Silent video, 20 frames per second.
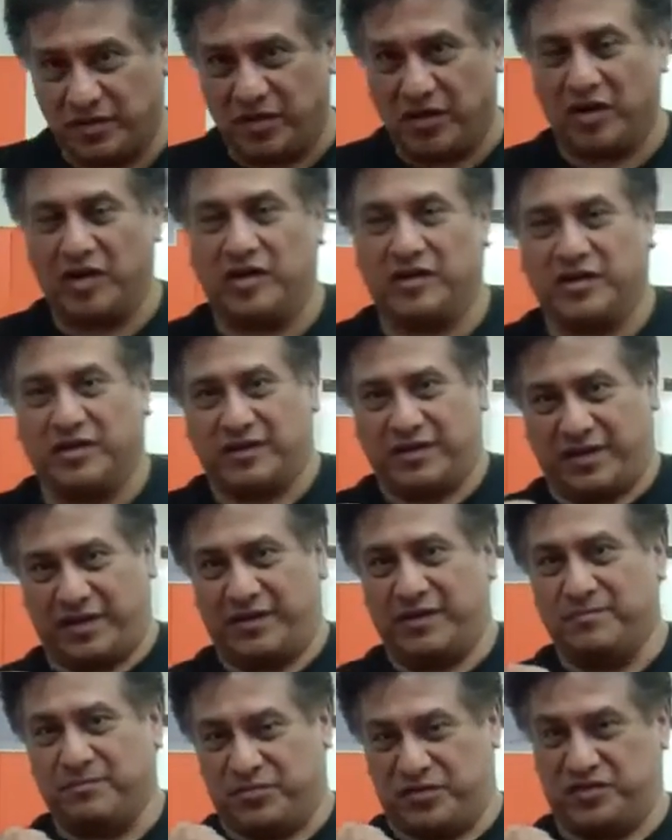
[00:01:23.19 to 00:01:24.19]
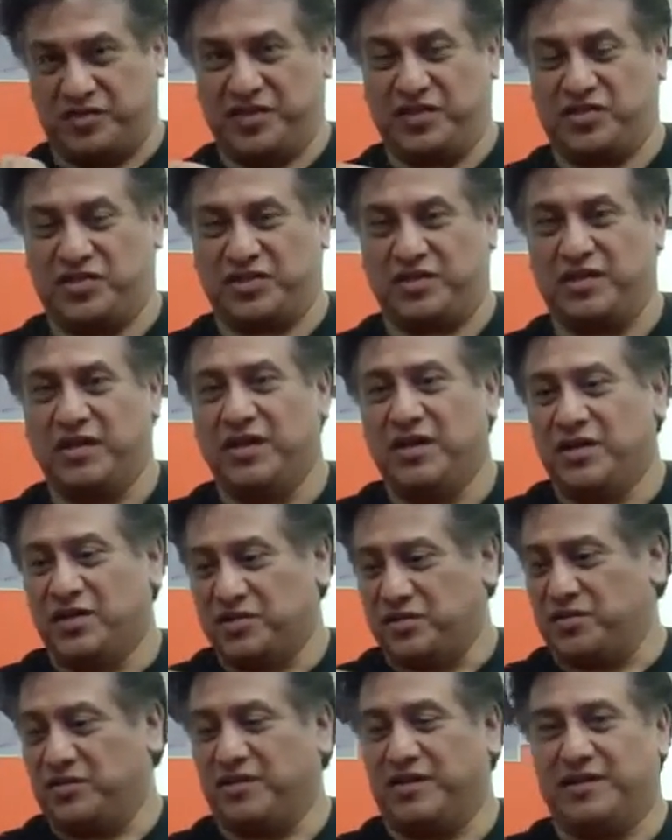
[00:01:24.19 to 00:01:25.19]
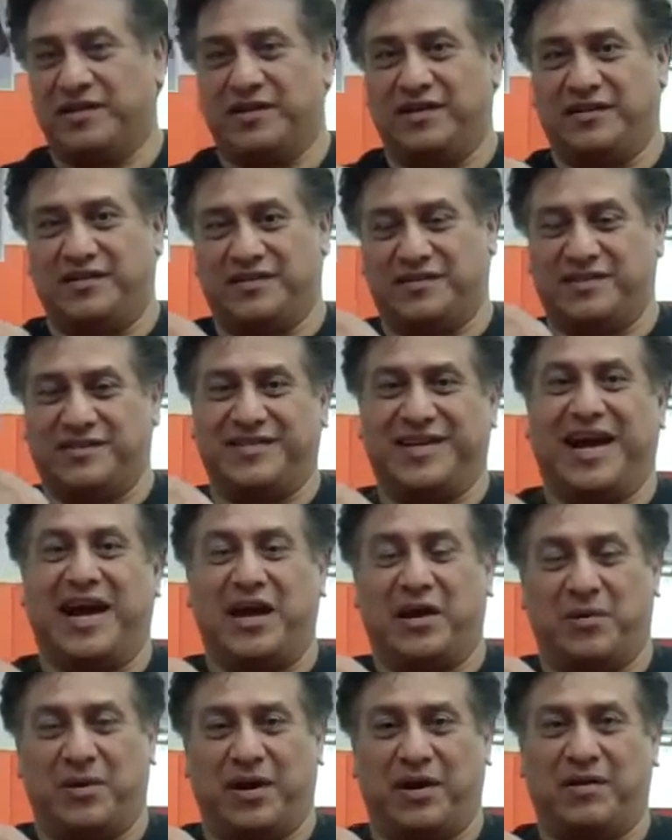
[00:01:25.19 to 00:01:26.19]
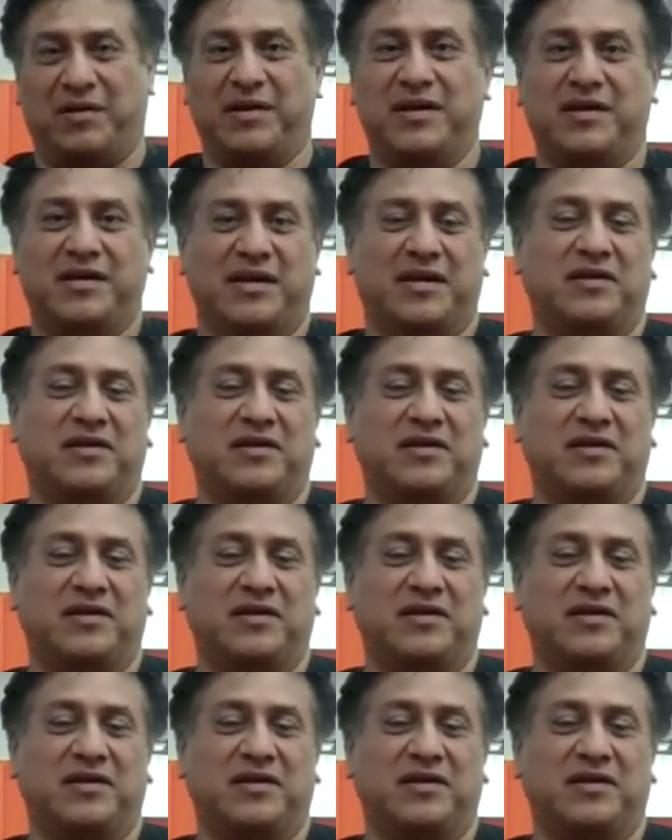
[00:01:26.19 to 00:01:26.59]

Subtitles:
guard position so that it doesn't tire out